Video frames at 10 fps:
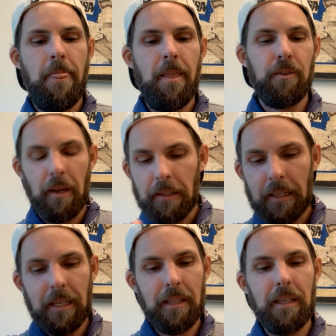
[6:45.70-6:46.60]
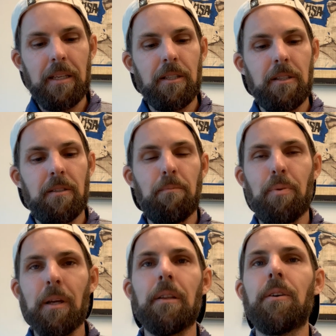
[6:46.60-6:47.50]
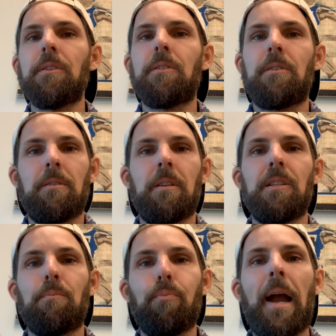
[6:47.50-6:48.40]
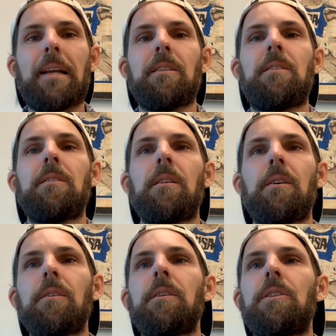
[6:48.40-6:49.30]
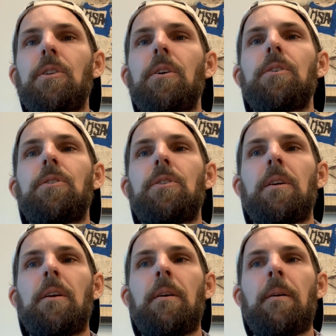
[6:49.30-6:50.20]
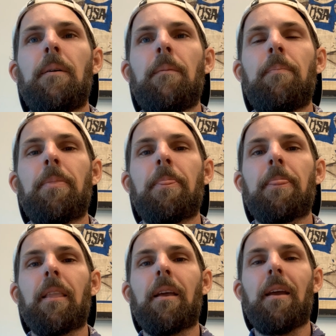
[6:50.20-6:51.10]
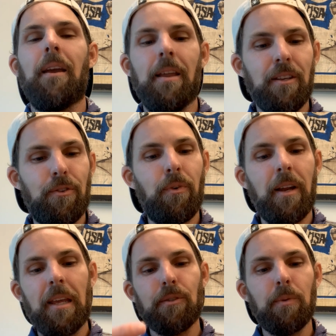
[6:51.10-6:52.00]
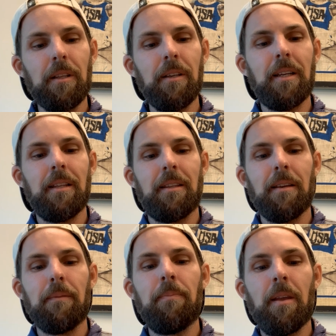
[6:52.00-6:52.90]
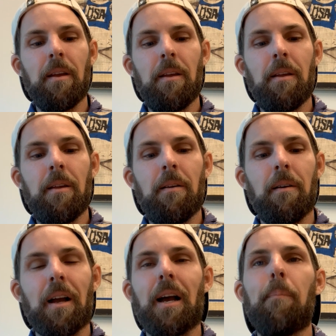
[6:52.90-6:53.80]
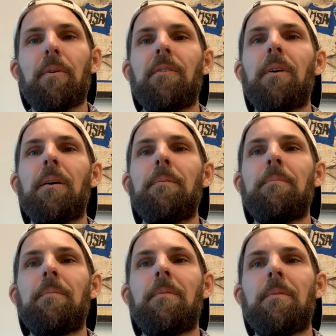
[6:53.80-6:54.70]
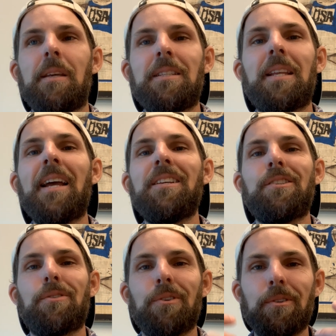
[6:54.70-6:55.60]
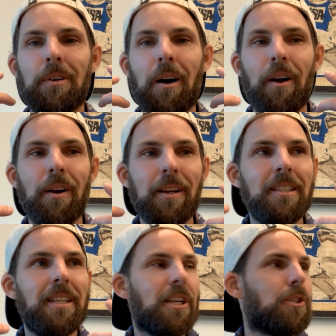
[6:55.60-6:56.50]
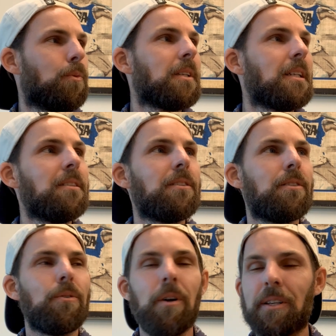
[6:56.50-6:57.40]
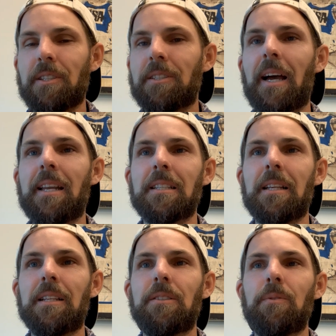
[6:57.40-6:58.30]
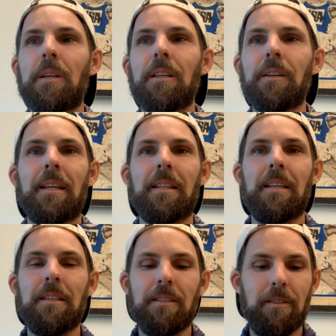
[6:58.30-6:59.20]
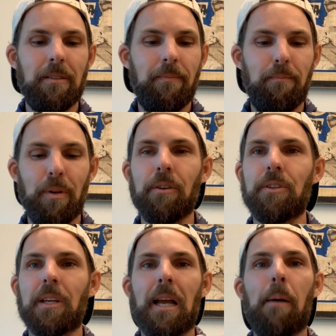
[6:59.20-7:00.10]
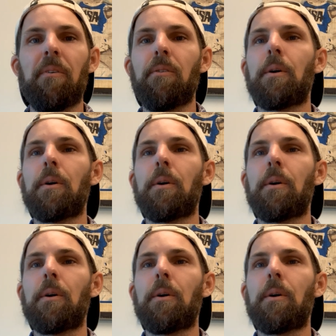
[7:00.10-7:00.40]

So I look at these pillars, these practices of the early church, and it's funny as we look at them, a couple of them these days through our contextual lens, through our society's lens, we look at these pillars, a couple of them